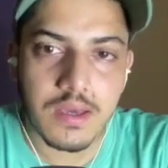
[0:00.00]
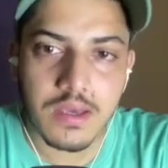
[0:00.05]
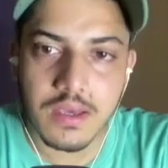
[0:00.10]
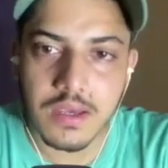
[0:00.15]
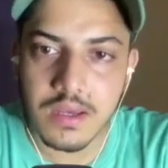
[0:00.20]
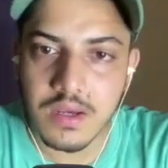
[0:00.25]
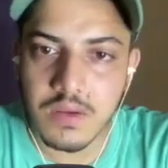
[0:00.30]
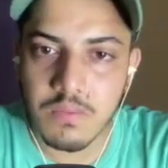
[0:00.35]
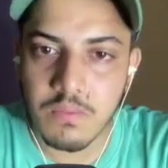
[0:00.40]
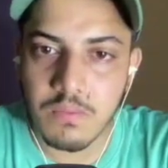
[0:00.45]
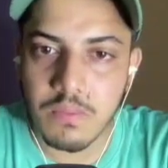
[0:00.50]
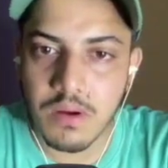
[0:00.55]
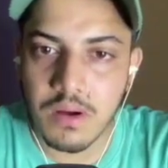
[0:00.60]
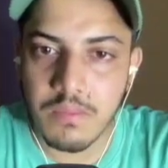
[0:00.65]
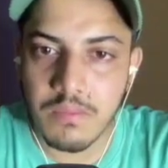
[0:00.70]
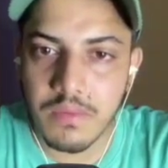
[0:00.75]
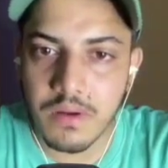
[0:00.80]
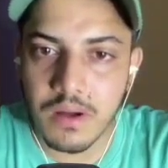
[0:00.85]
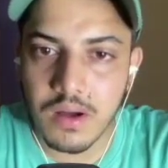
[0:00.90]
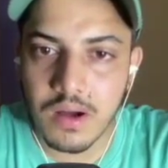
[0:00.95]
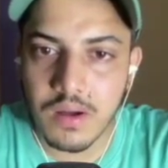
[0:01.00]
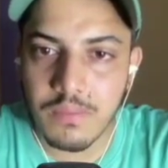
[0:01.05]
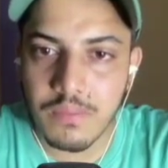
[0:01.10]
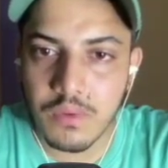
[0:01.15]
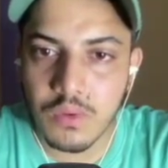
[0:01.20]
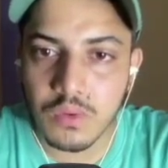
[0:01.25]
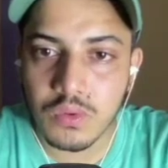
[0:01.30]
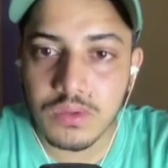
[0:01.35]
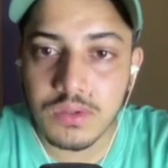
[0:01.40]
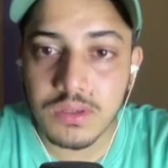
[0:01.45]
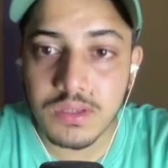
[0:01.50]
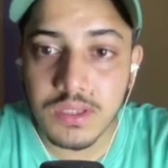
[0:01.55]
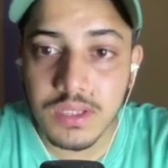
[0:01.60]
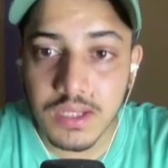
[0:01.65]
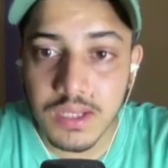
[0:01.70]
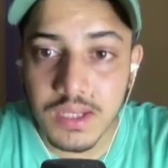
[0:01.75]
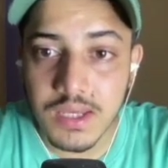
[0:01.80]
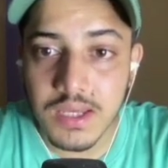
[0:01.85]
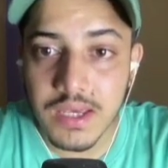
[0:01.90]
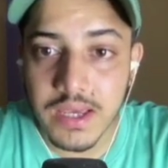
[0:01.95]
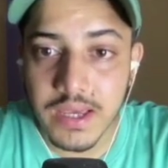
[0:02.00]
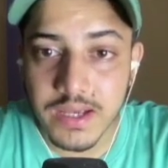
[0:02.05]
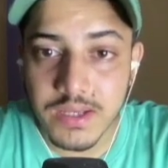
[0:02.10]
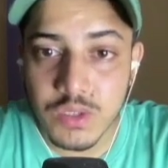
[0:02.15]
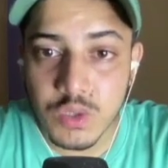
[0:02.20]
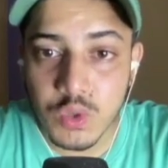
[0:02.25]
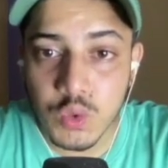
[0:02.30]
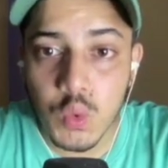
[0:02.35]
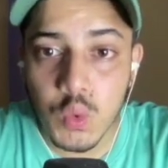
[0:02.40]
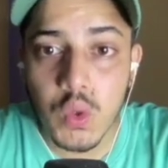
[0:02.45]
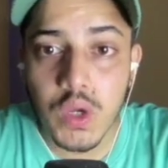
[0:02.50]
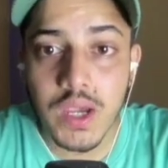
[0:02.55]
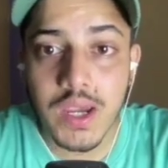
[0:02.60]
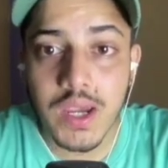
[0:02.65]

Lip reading: it pumped up to 3x to